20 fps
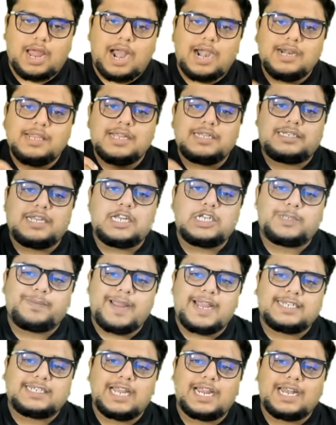And this is
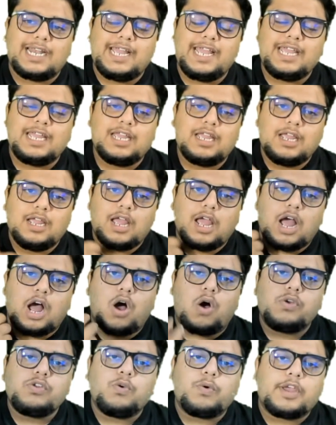basically
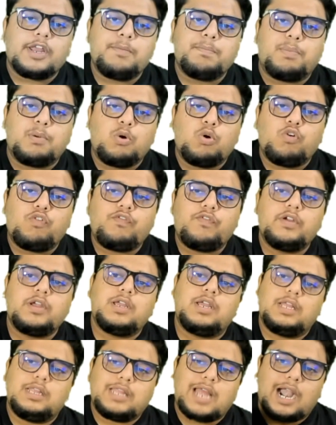how you can prove
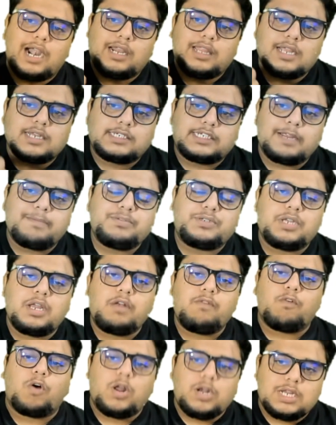that the
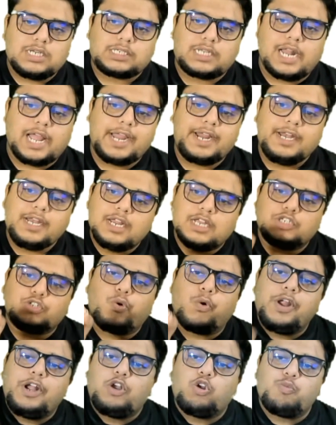Simpson-Wallace line is
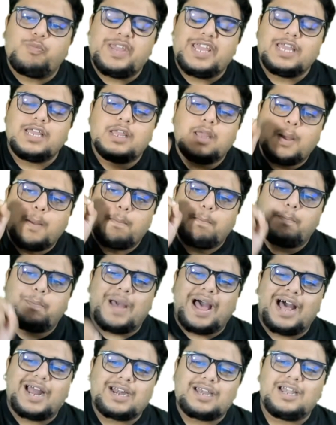going to be
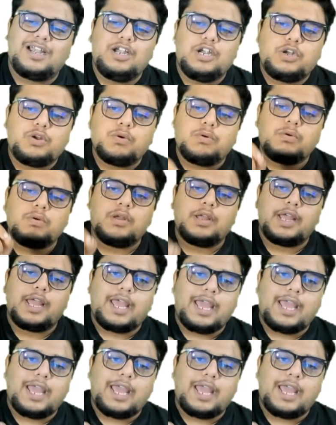parallel to